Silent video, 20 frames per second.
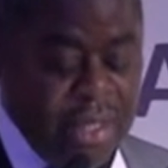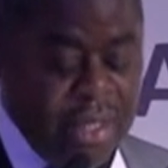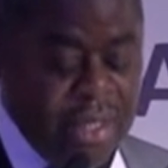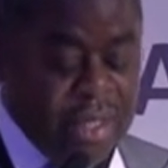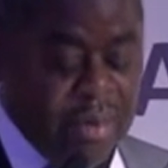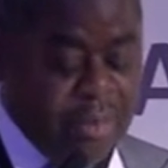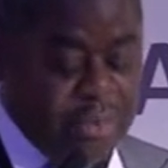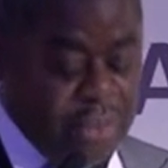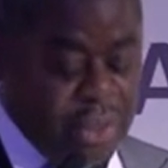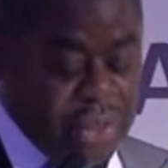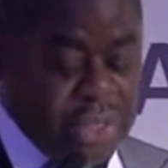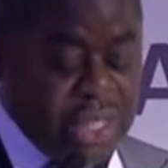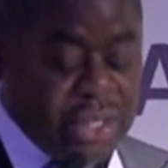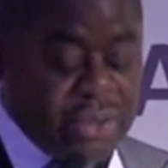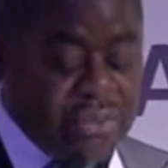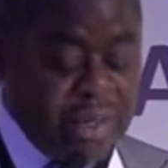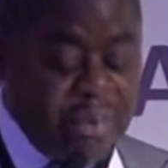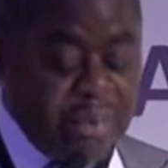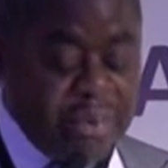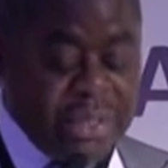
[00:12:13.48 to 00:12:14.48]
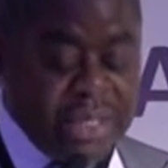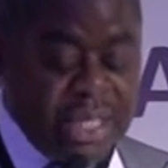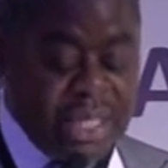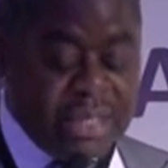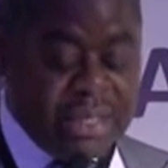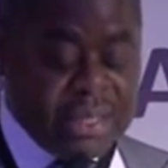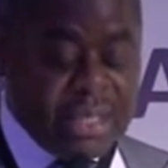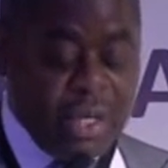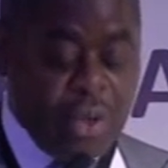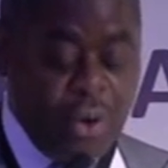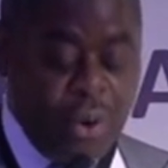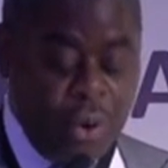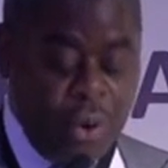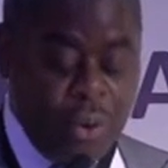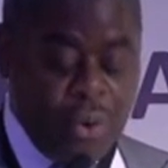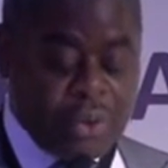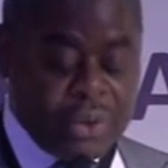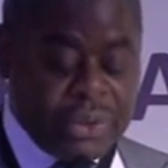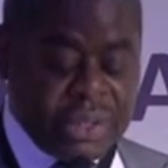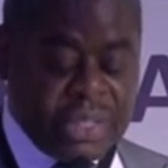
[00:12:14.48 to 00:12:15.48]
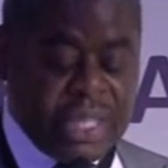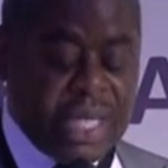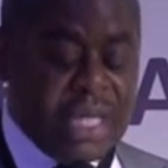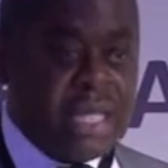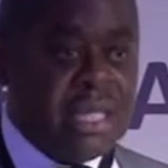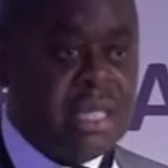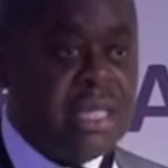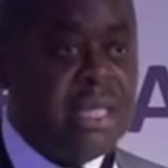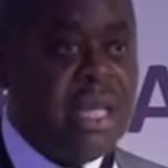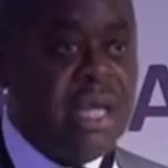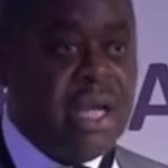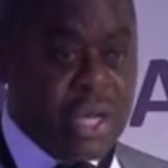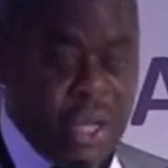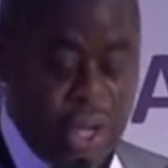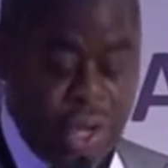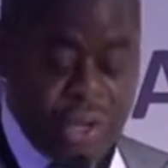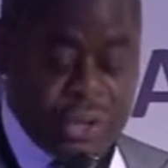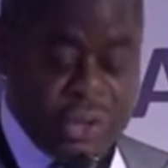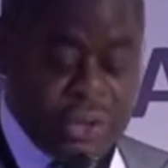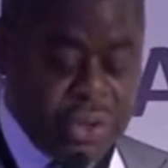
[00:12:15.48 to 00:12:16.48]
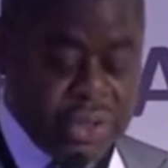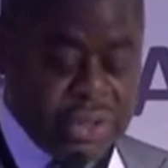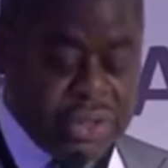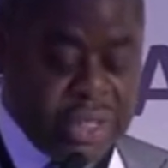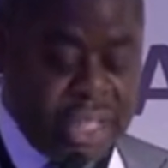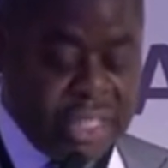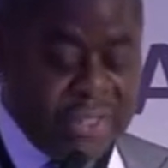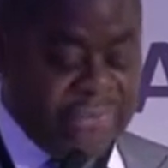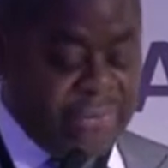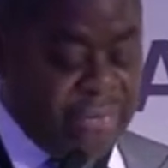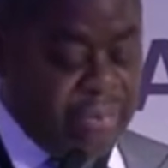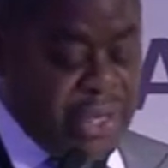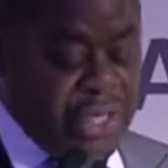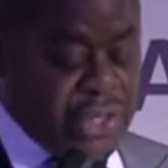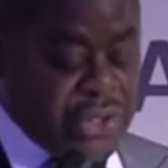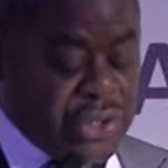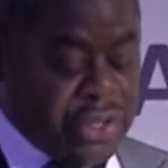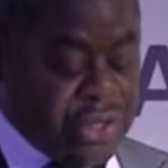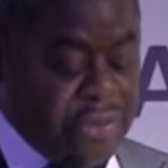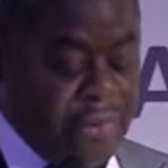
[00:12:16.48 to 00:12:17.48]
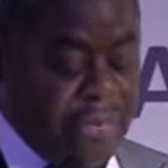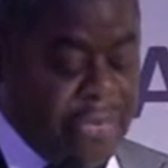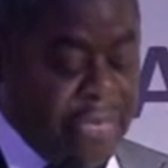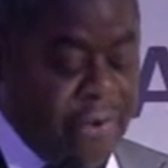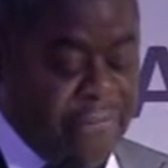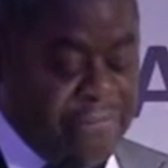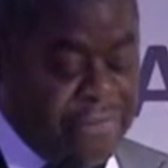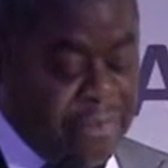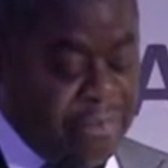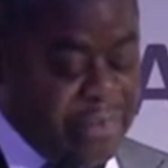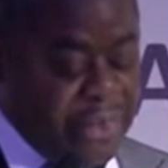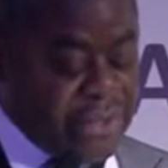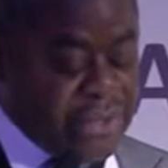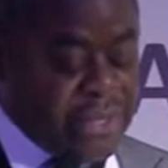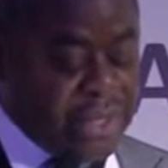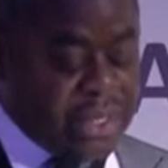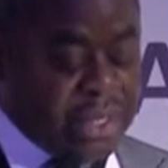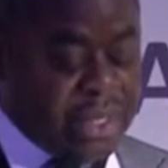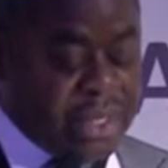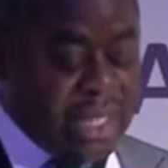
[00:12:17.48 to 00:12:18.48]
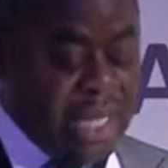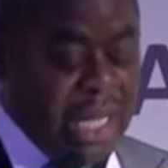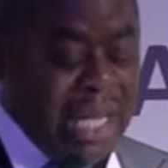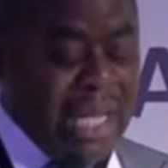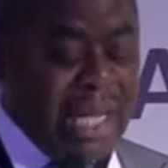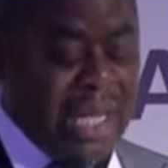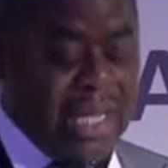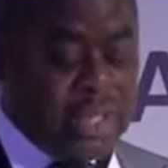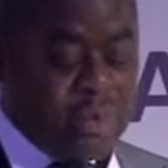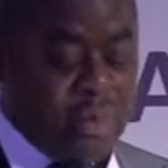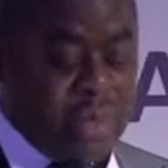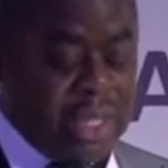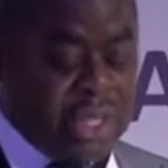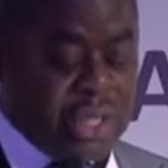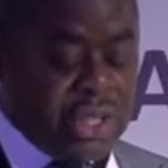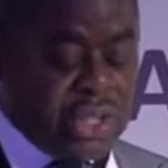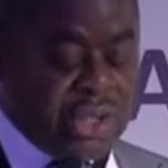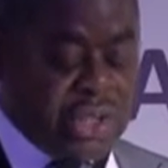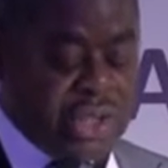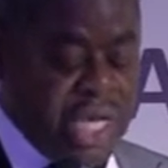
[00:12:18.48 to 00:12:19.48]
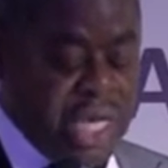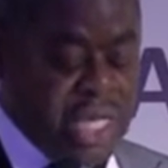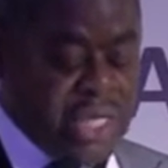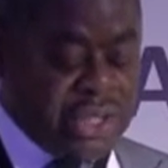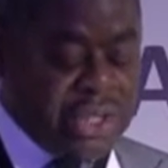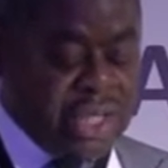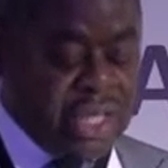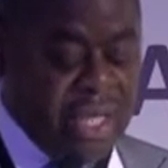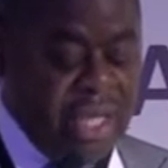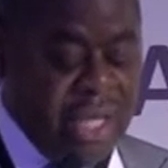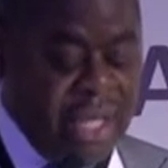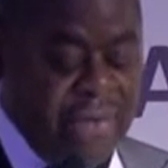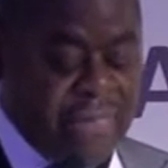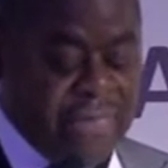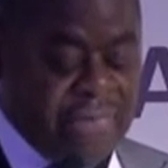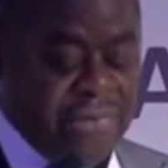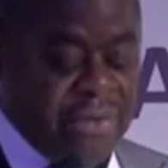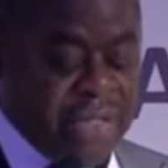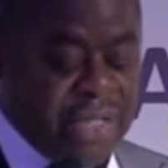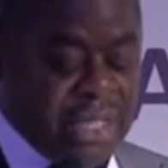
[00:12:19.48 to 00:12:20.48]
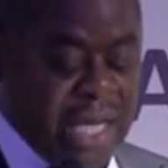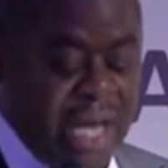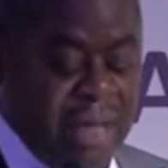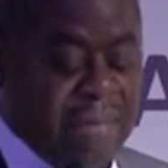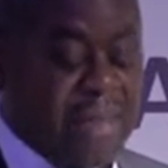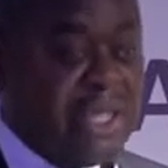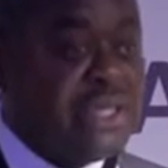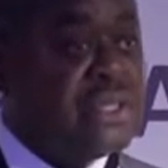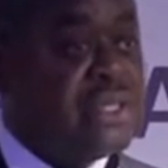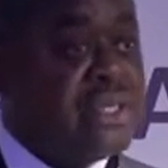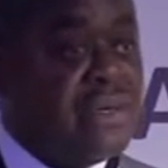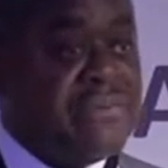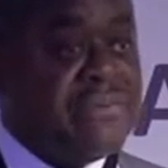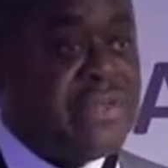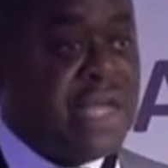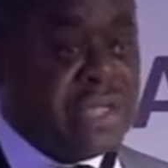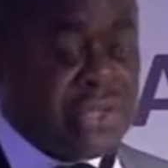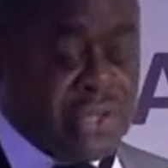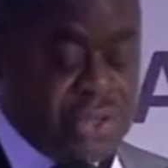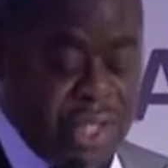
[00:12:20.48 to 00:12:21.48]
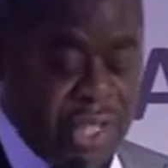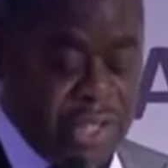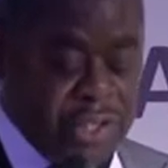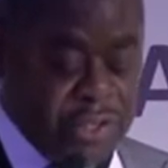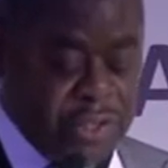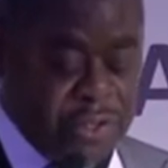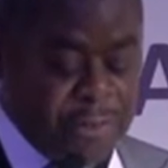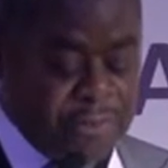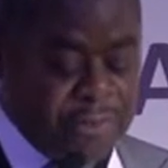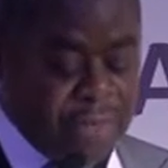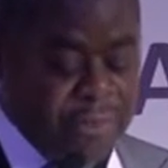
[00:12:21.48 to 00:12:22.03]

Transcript: The process represents a wholesale cultural transformation of the business as well as a changing every dimension of the exchange.